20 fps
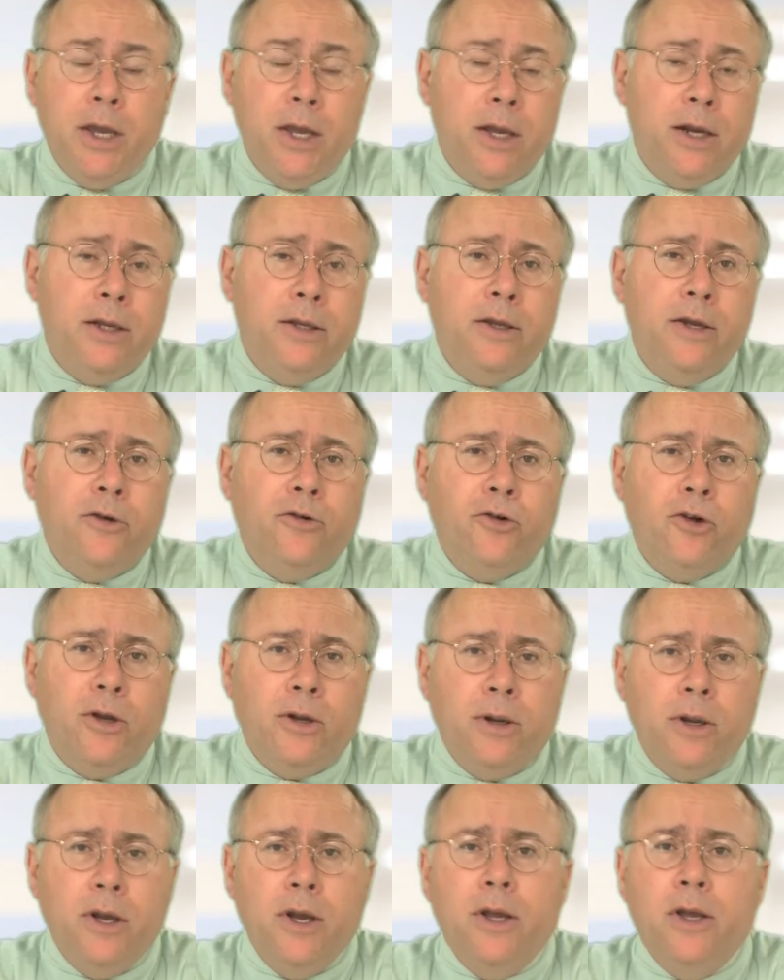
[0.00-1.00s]
In
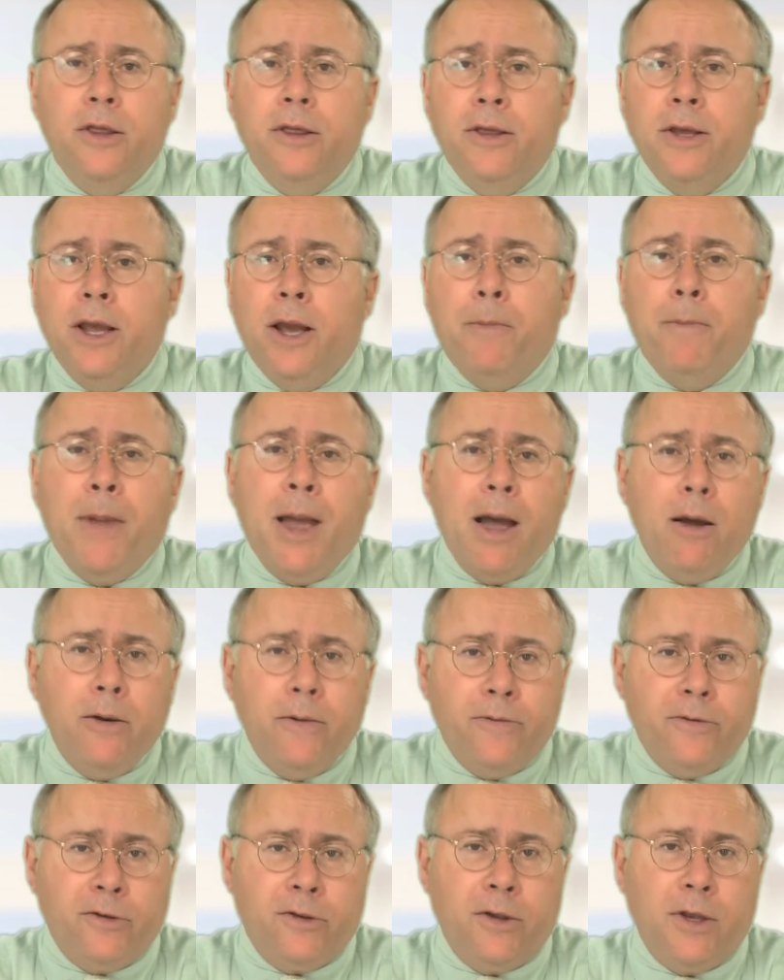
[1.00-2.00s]
addition, the amount
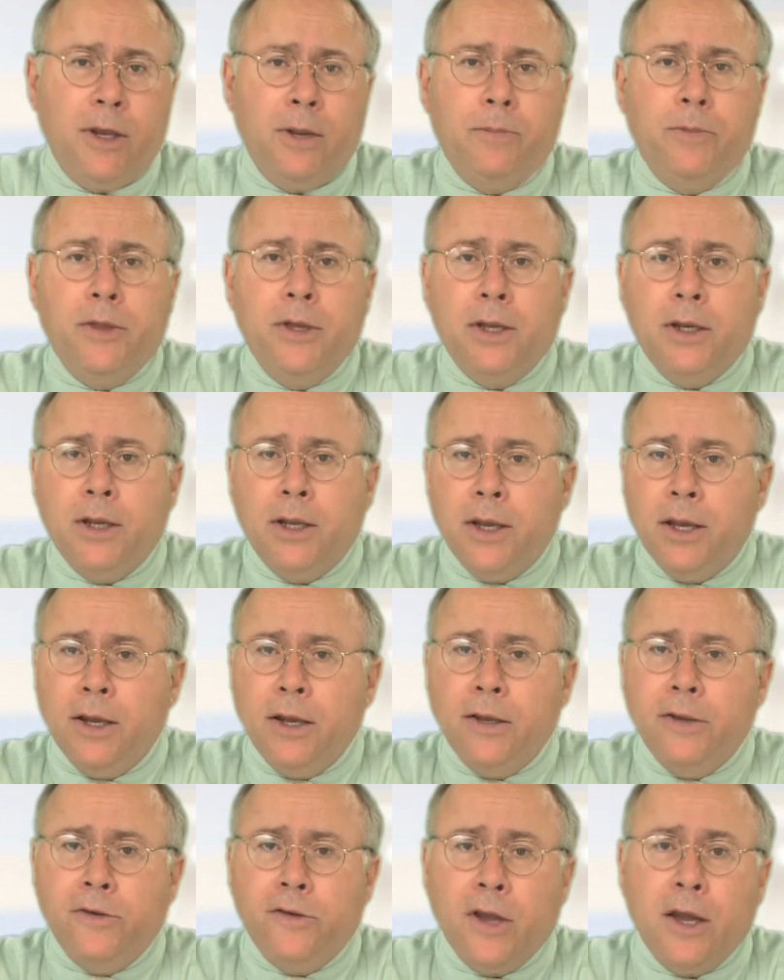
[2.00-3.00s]
of sleep that
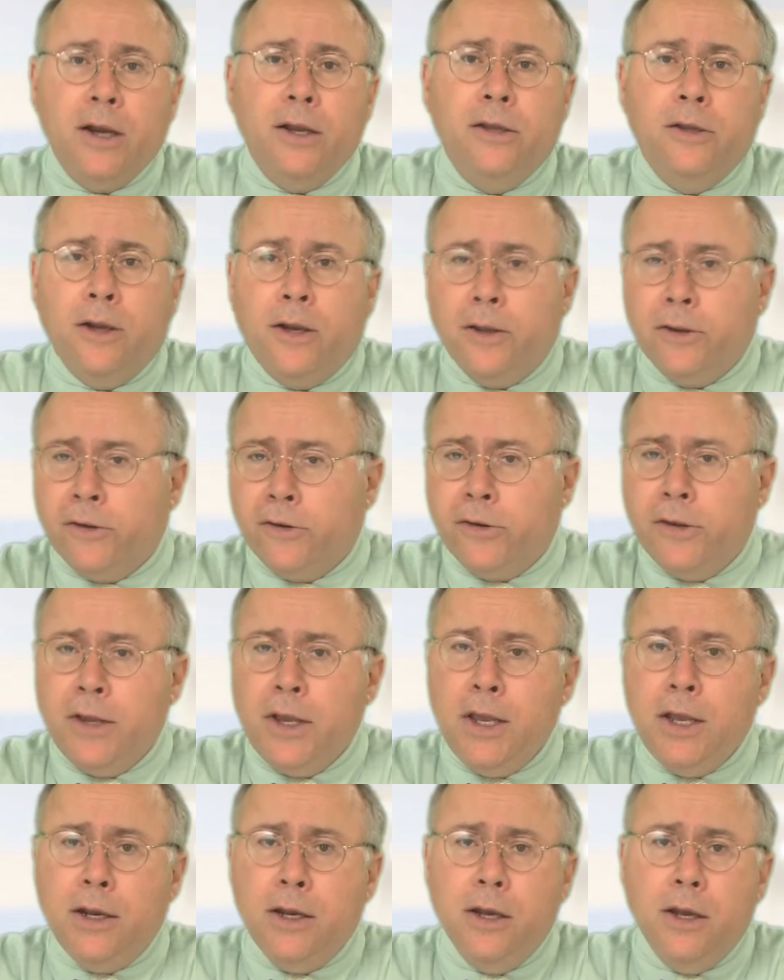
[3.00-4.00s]
kids and adults
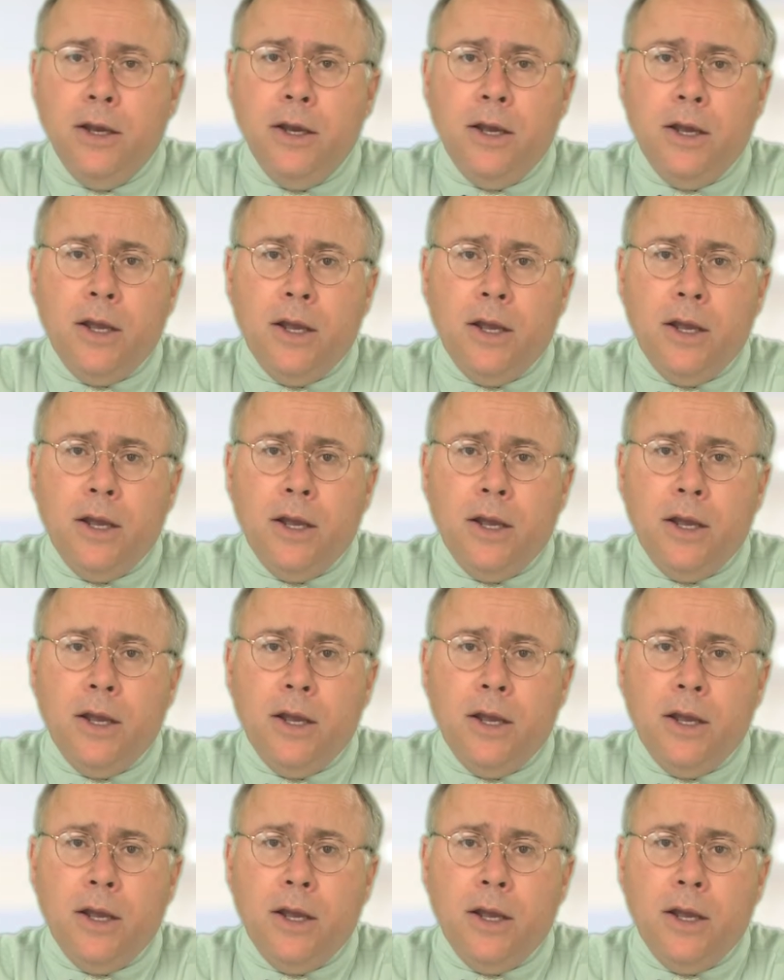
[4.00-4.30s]
need